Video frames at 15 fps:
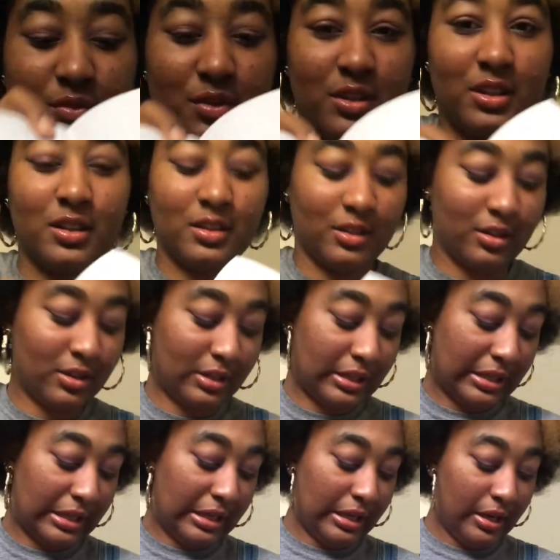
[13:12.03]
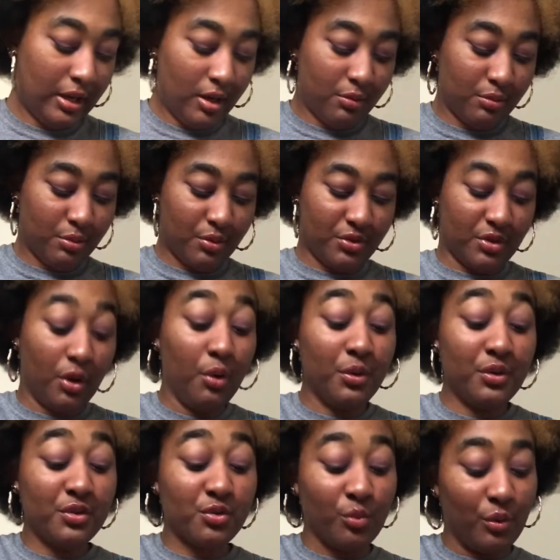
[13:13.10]
really. Oh, this
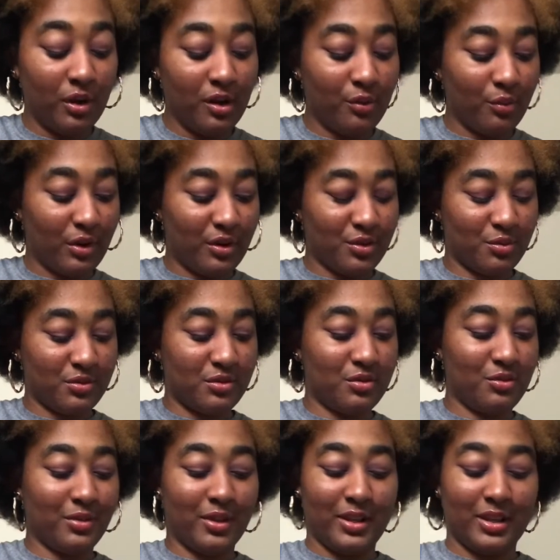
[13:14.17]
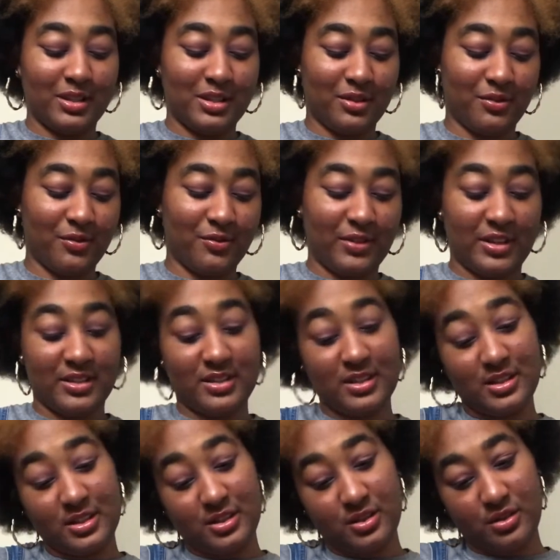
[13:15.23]
is one where I was supposed to do like different
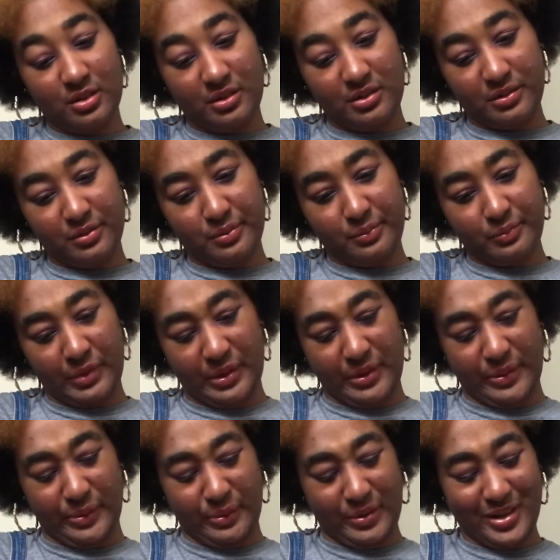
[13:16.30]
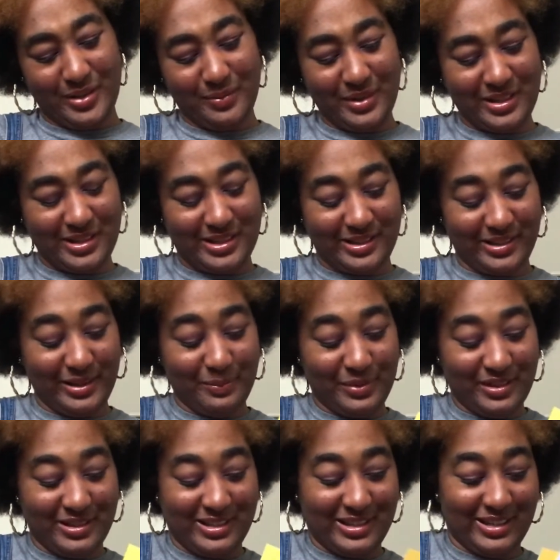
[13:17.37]
faces to. Why is my slip
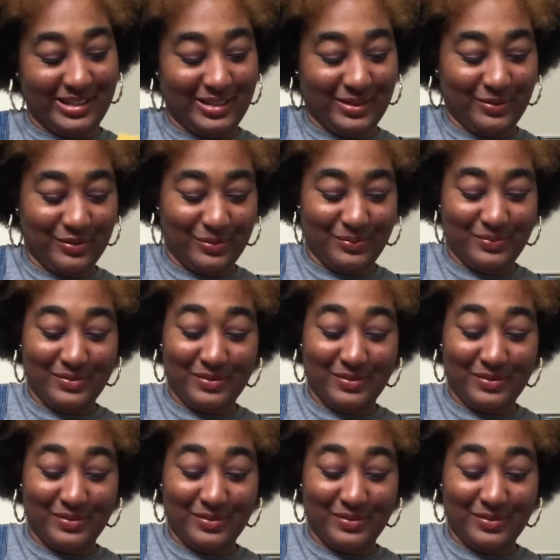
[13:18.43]
inside here from?